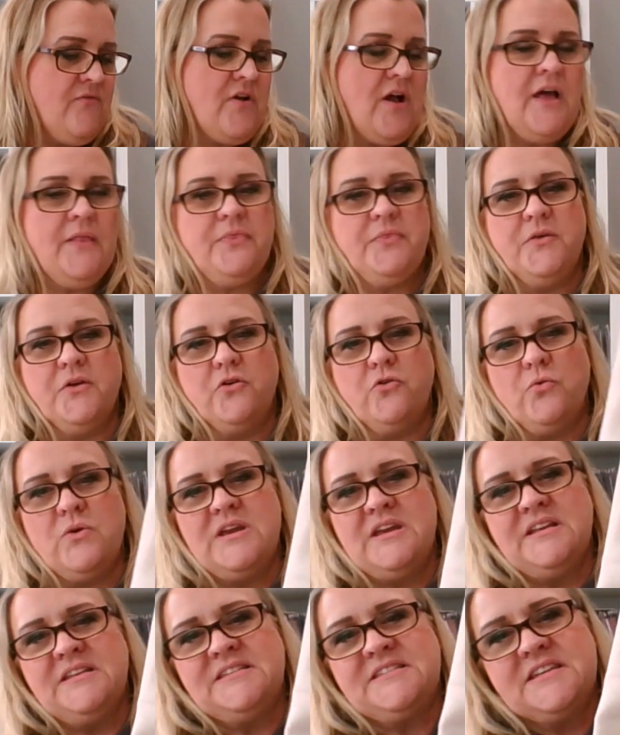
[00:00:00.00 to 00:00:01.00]
got the
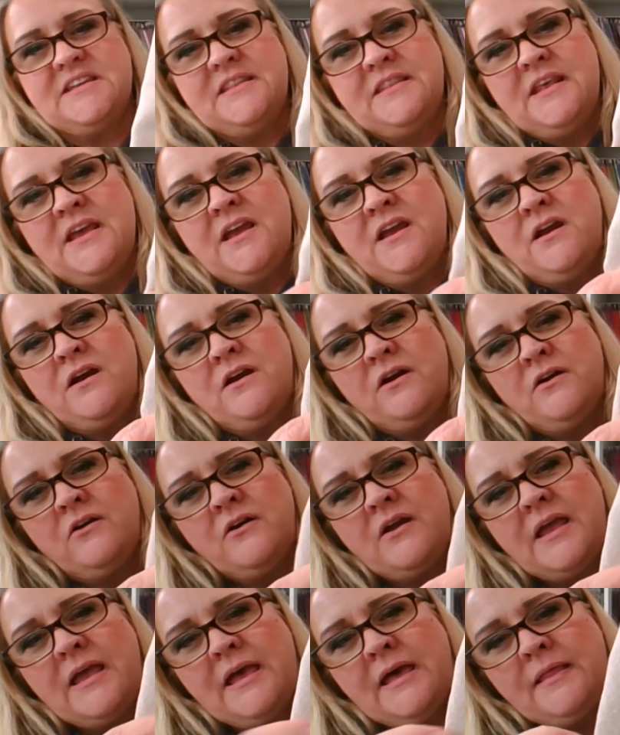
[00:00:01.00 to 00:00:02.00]
greens in
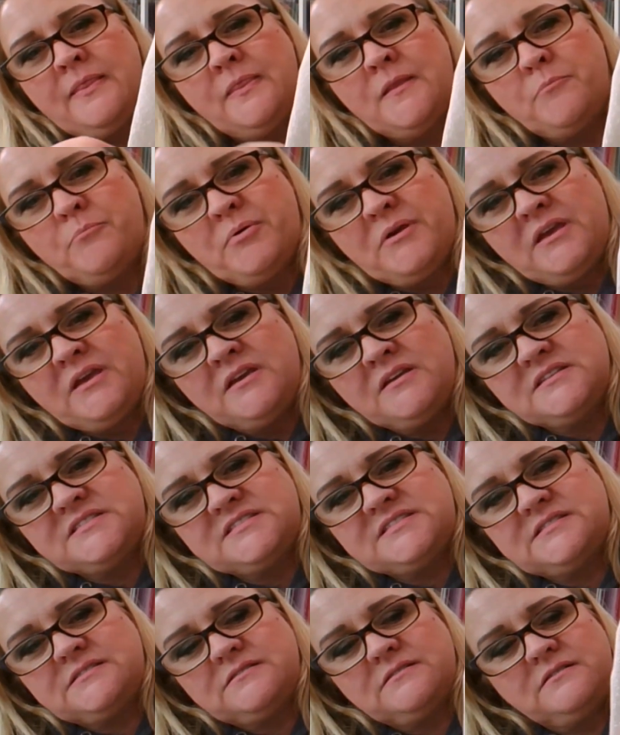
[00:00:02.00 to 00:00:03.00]
there and the
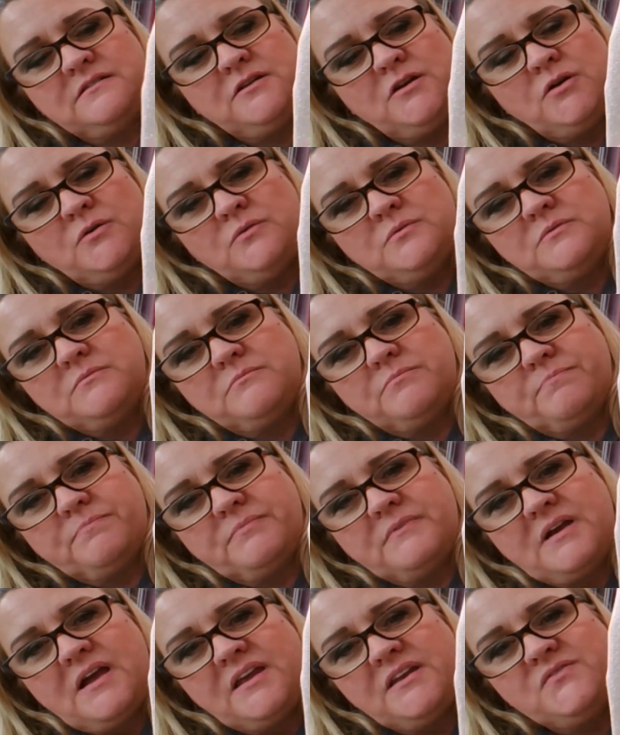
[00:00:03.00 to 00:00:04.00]
pinks, you know,
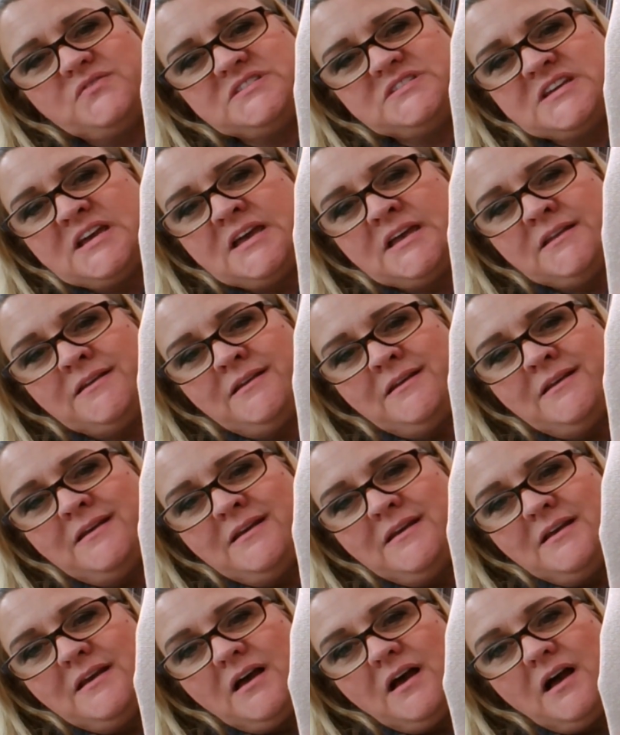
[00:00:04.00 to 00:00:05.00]
kind of done.
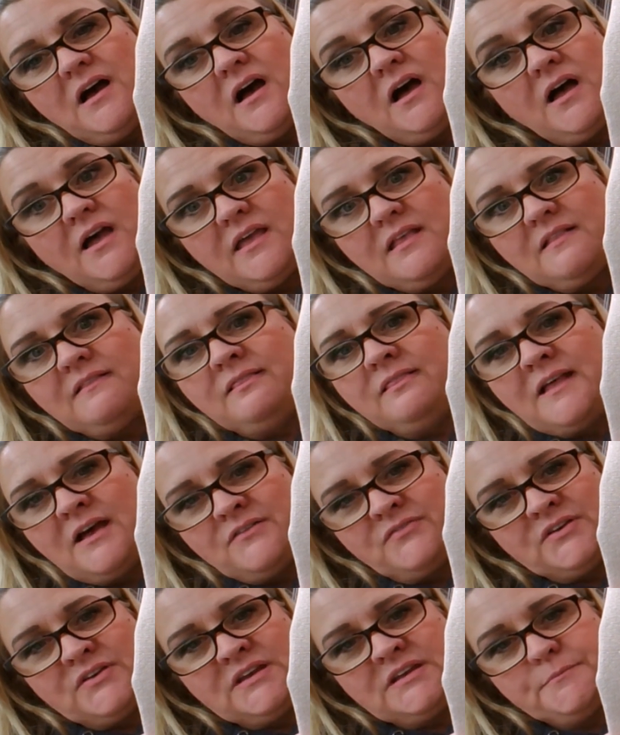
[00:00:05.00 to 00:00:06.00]
I
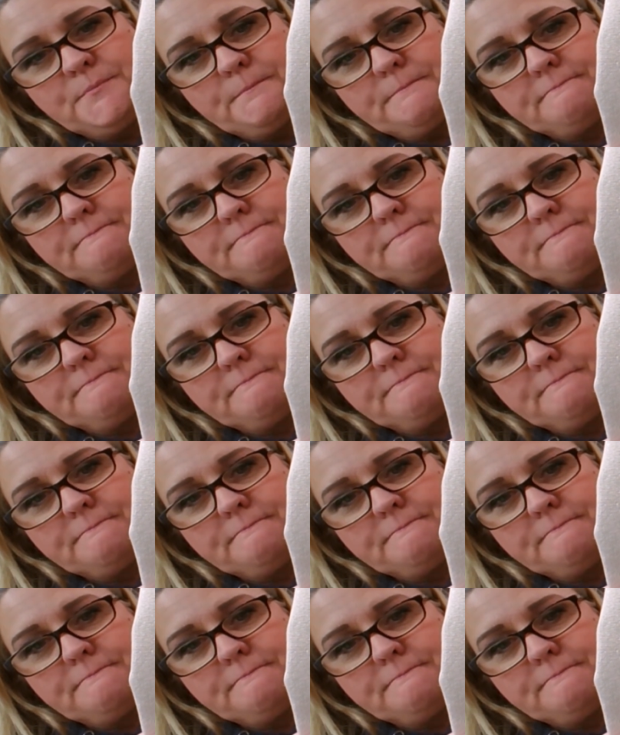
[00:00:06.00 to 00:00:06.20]
love it.